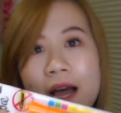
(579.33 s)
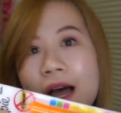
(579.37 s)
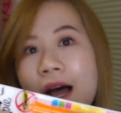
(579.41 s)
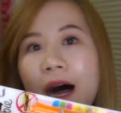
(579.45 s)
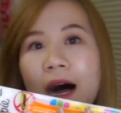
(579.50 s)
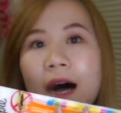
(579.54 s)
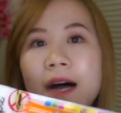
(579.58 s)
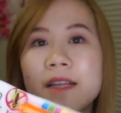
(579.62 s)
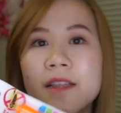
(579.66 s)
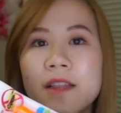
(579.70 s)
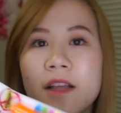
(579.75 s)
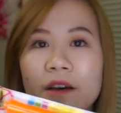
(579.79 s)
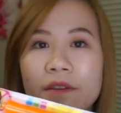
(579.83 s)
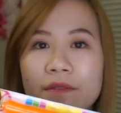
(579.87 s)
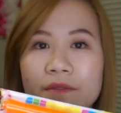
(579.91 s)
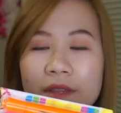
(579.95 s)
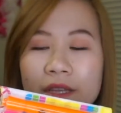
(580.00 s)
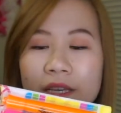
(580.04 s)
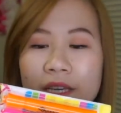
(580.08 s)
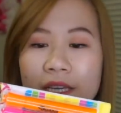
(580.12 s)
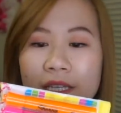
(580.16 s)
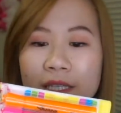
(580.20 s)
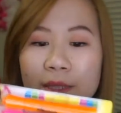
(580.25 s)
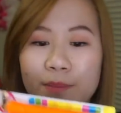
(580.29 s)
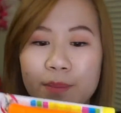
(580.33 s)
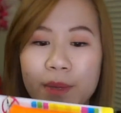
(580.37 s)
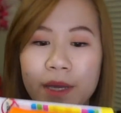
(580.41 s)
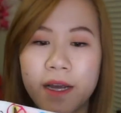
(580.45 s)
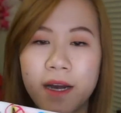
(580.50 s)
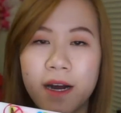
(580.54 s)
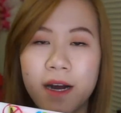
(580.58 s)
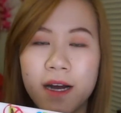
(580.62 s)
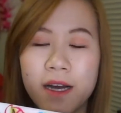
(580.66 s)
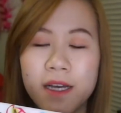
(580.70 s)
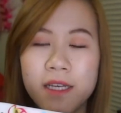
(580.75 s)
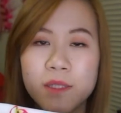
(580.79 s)
I love these
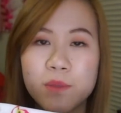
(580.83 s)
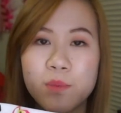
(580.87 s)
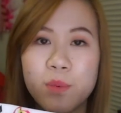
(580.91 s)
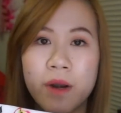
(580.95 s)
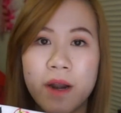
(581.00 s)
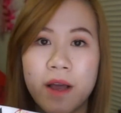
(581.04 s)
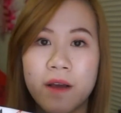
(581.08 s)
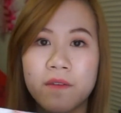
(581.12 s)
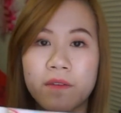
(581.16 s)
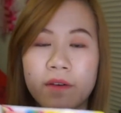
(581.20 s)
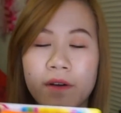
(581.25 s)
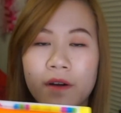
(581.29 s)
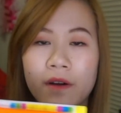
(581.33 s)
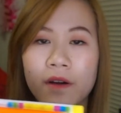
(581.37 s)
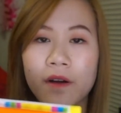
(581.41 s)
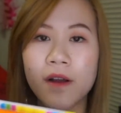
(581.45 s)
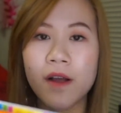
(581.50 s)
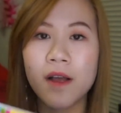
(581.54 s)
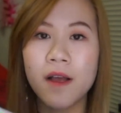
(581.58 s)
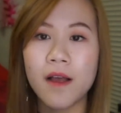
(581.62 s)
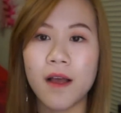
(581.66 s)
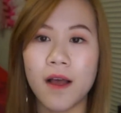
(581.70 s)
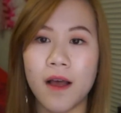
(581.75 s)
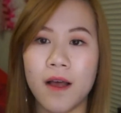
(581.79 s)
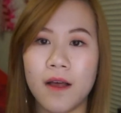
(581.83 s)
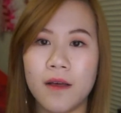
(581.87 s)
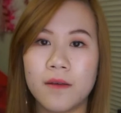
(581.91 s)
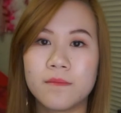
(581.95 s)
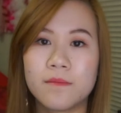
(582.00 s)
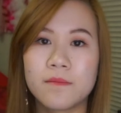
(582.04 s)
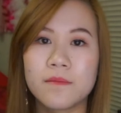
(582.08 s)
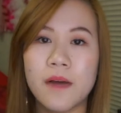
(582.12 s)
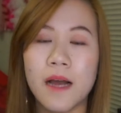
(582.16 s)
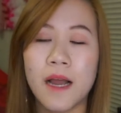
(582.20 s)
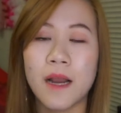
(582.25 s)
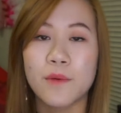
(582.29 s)
because whenever
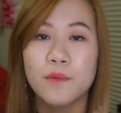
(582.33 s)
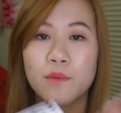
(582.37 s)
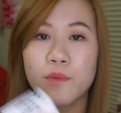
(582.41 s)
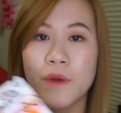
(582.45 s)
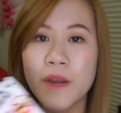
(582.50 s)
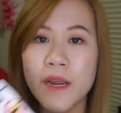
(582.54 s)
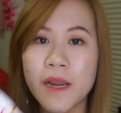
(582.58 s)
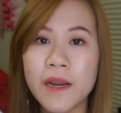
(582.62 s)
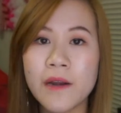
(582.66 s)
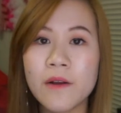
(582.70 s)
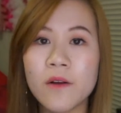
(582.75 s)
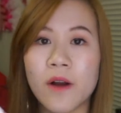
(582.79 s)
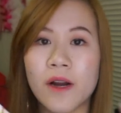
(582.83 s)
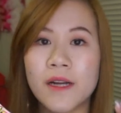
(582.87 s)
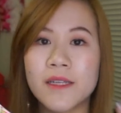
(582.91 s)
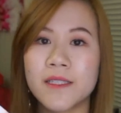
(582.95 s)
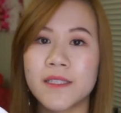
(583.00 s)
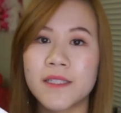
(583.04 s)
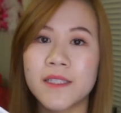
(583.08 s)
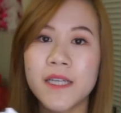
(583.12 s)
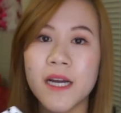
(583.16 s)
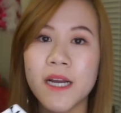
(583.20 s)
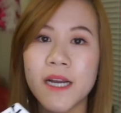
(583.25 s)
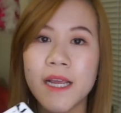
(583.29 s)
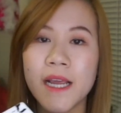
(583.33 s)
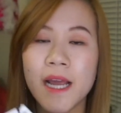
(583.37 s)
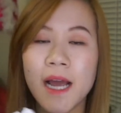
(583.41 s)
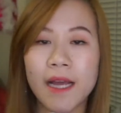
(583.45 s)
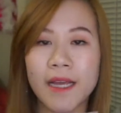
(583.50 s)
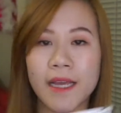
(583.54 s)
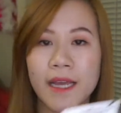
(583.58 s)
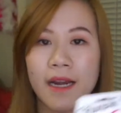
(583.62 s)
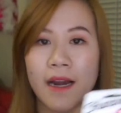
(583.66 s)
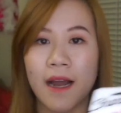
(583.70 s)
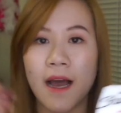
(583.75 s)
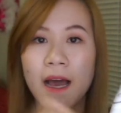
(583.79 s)
I read or I study, I
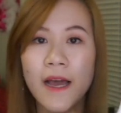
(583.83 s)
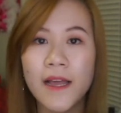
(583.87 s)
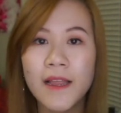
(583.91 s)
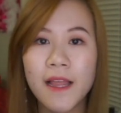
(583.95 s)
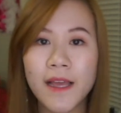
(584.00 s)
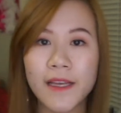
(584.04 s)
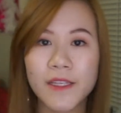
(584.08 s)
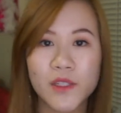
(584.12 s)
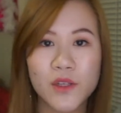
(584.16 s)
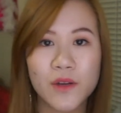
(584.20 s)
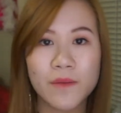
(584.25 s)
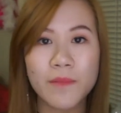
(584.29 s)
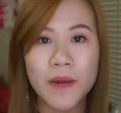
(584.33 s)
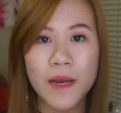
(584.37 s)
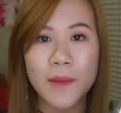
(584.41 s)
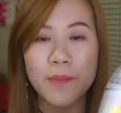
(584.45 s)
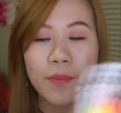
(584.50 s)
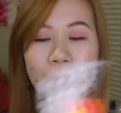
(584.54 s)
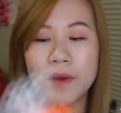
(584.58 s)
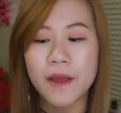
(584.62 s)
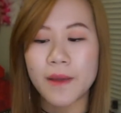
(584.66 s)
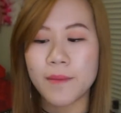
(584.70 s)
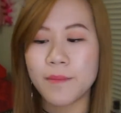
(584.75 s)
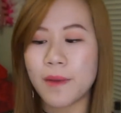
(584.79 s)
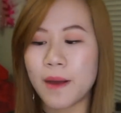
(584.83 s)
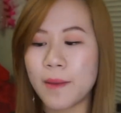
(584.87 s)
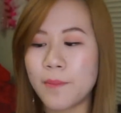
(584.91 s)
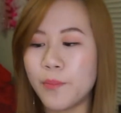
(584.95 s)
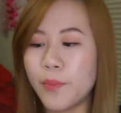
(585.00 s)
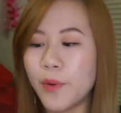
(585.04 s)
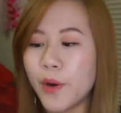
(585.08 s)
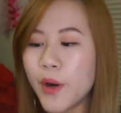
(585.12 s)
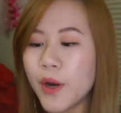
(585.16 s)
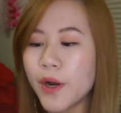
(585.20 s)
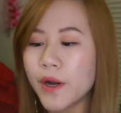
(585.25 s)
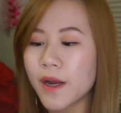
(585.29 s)
can highlight in my
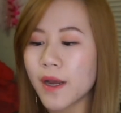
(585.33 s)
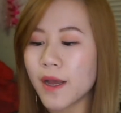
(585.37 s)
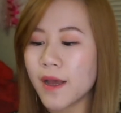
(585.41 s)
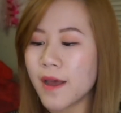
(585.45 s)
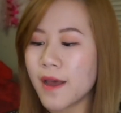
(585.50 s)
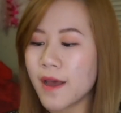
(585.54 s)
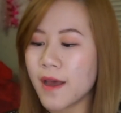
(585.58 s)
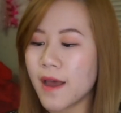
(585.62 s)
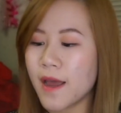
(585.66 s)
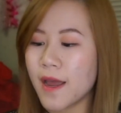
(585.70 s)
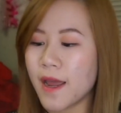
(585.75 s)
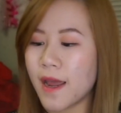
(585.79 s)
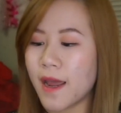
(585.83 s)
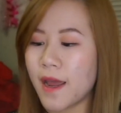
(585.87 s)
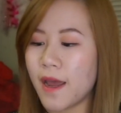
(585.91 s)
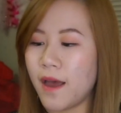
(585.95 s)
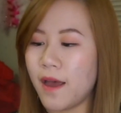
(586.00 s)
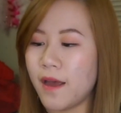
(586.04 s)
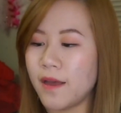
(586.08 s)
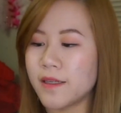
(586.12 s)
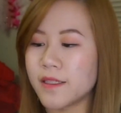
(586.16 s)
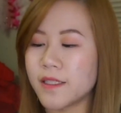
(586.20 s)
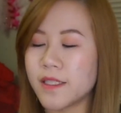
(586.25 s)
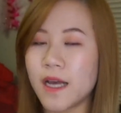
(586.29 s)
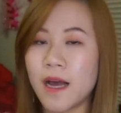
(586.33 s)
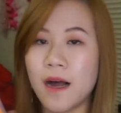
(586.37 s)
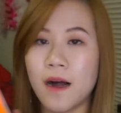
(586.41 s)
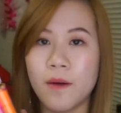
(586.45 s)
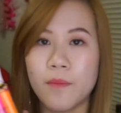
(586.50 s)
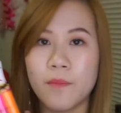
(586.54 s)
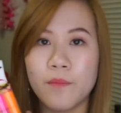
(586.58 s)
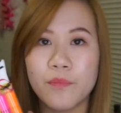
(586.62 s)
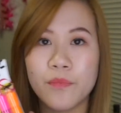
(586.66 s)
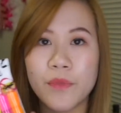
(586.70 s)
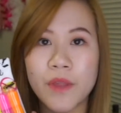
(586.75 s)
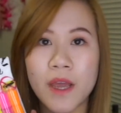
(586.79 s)
book. And
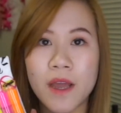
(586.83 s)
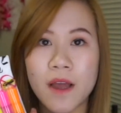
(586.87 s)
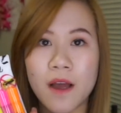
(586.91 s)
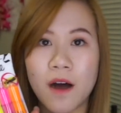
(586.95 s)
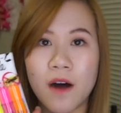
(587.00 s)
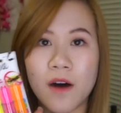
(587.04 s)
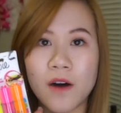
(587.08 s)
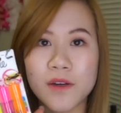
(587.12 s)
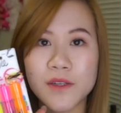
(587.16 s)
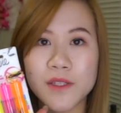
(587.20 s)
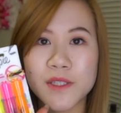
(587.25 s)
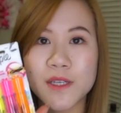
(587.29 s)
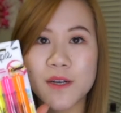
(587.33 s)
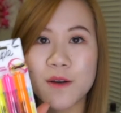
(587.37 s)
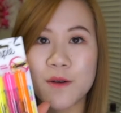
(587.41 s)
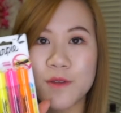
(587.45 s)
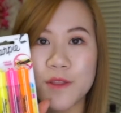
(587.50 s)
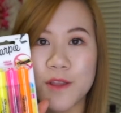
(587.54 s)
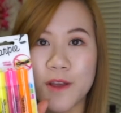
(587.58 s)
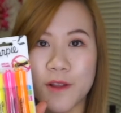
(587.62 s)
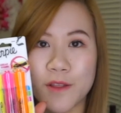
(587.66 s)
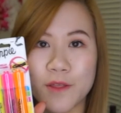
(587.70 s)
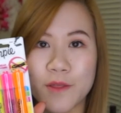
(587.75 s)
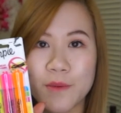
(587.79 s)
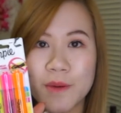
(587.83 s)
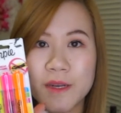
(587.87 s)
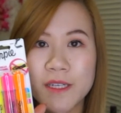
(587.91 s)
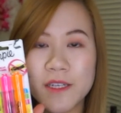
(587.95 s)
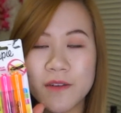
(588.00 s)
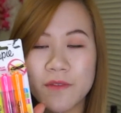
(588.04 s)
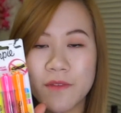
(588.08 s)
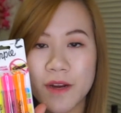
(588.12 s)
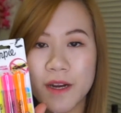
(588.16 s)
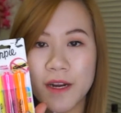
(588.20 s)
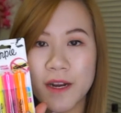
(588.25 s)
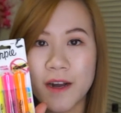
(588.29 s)
also there are 3
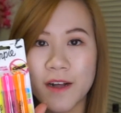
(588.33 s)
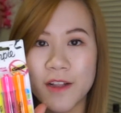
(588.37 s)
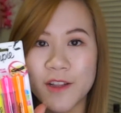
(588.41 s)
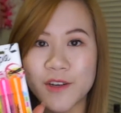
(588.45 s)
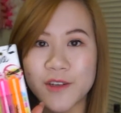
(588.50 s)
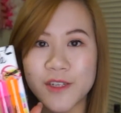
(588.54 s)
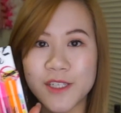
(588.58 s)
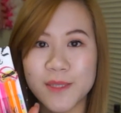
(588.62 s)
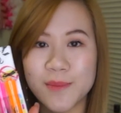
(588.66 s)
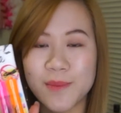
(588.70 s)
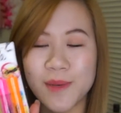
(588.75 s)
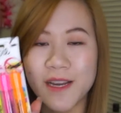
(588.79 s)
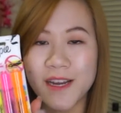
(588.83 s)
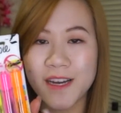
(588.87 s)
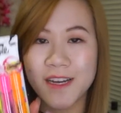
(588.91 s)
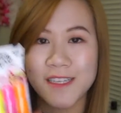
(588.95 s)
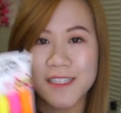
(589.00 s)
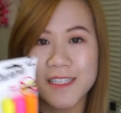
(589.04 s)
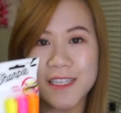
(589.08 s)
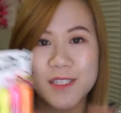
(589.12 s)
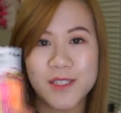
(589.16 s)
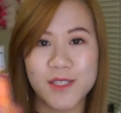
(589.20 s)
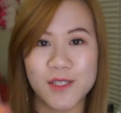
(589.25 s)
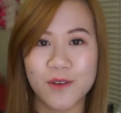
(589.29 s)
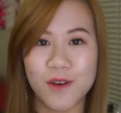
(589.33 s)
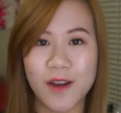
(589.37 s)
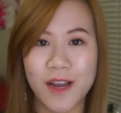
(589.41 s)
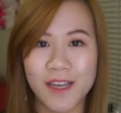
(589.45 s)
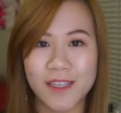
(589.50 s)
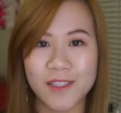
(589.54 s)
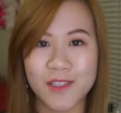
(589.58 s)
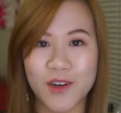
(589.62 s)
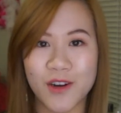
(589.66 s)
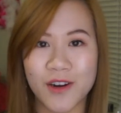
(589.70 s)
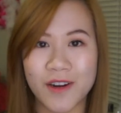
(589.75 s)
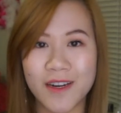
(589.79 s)
different colors because, as you
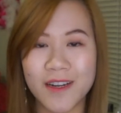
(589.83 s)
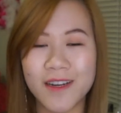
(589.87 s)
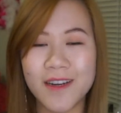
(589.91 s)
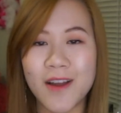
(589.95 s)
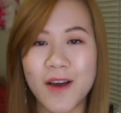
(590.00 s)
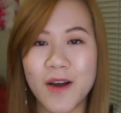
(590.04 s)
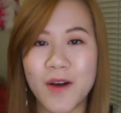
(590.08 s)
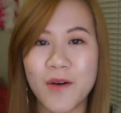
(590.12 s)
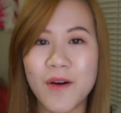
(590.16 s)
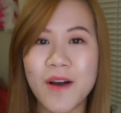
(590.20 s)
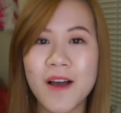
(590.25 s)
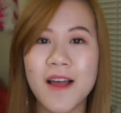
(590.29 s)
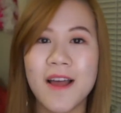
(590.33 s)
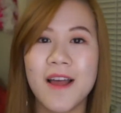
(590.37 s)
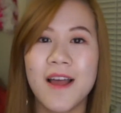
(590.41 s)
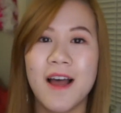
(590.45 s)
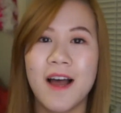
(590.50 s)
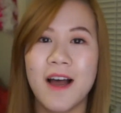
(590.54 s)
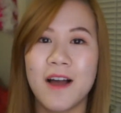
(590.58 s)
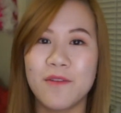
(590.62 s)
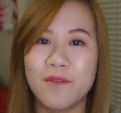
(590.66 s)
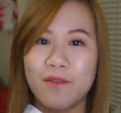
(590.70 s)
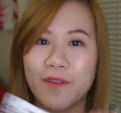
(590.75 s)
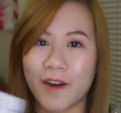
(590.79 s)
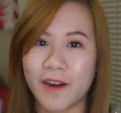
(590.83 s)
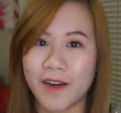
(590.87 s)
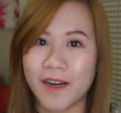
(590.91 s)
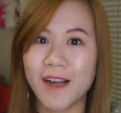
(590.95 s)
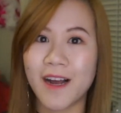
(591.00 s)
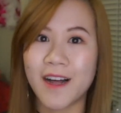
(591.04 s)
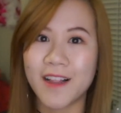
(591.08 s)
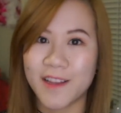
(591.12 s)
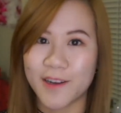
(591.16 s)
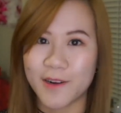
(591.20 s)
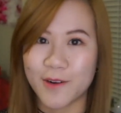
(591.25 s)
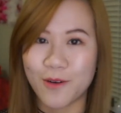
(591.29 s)
guys already know, I'm very
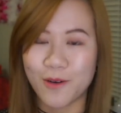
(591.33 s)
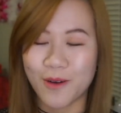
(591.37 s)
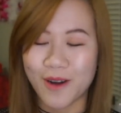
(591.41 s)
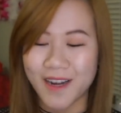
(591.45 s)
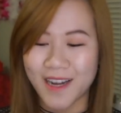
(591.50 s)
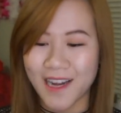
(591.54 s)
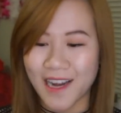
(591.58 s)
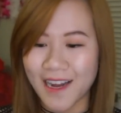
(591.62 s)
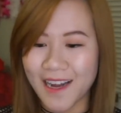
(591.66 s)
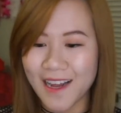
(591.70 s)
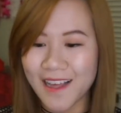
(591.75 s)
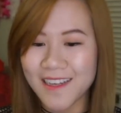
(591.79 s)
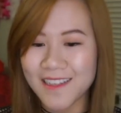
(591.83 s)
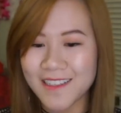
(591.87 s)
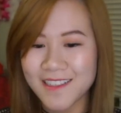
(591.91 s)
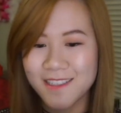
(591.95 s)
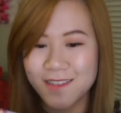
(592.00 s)
color coordinated.